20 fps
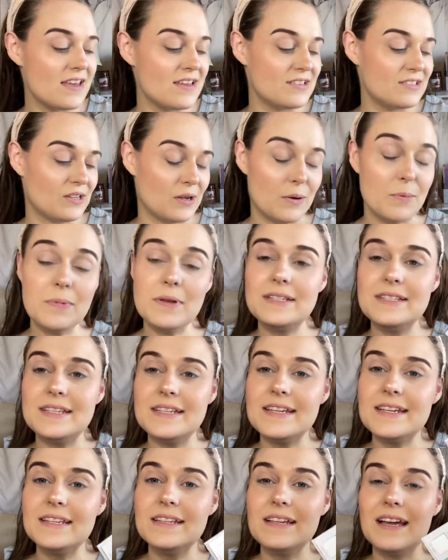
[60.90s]
So I'll be
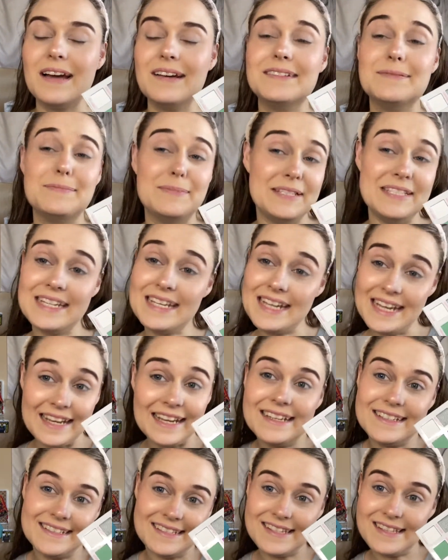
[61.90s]
digging
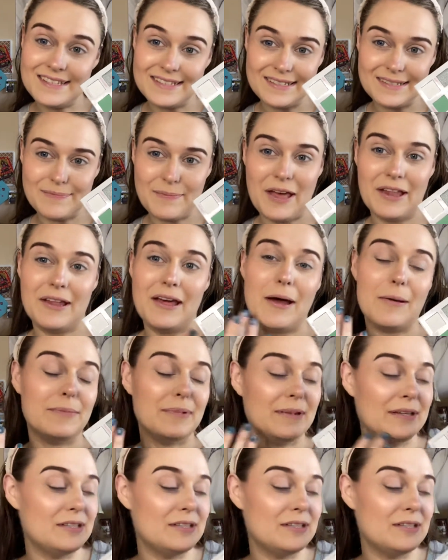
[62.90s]
into this palette. I'll be